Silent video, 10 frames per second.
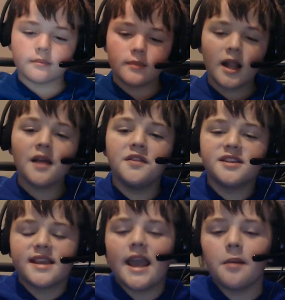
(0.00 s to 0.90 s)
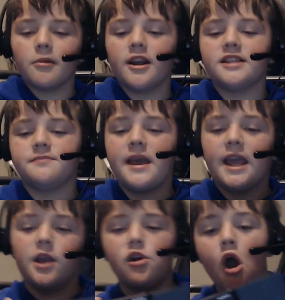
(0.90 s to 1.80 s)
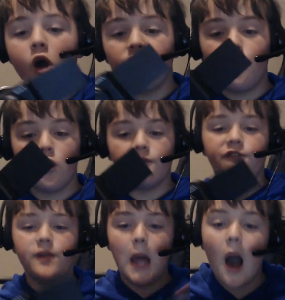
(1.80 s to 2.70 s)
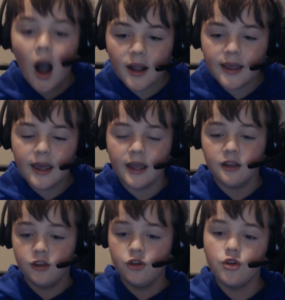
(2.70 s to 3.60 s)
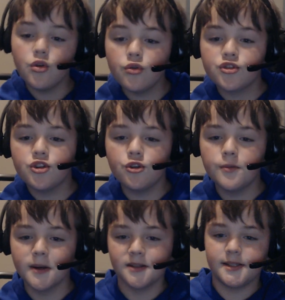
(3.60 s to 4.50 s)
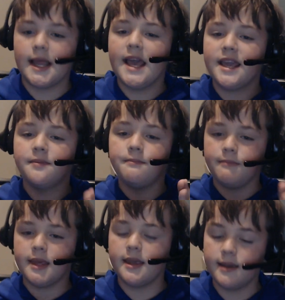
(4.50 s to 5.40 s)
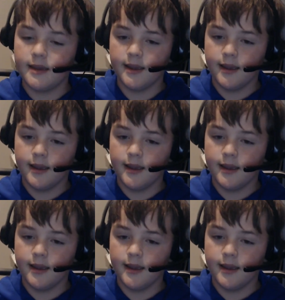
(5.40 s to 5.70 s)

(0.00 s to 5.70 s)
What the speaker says: This camera is made for vlogging, YouTubers like me.